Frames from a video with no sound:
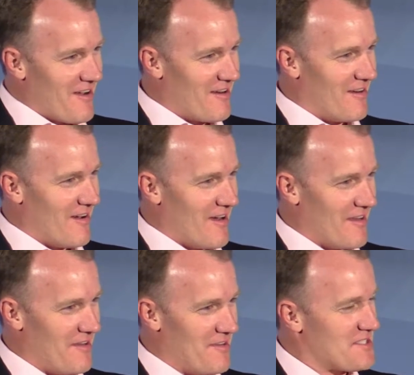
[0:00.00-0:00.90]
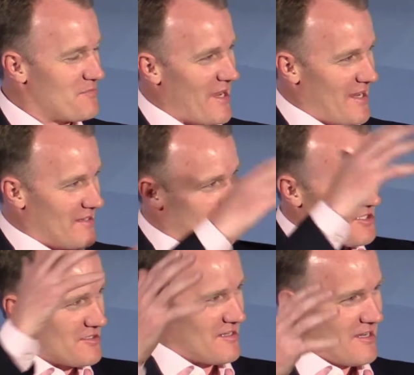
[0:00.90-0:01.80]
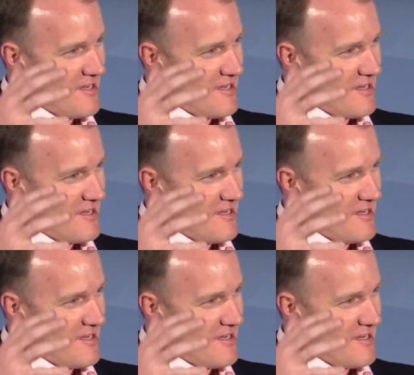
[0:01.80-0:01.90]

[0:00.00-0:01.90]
on the space? Just